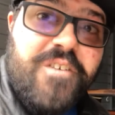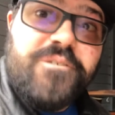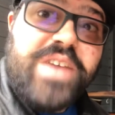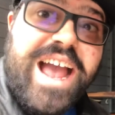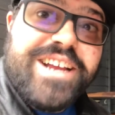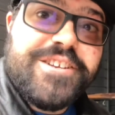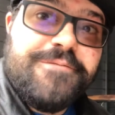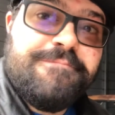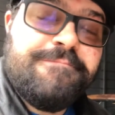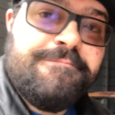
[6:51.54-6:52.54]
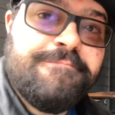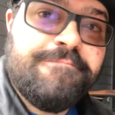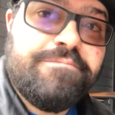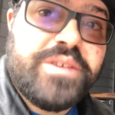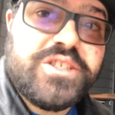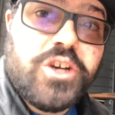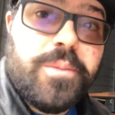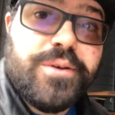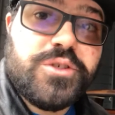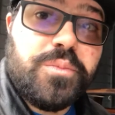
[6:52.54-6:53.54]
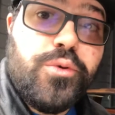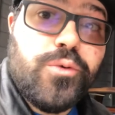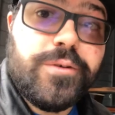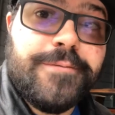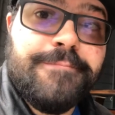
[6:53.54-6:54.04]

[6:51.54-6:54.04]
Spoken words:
Fact, because turbos spool.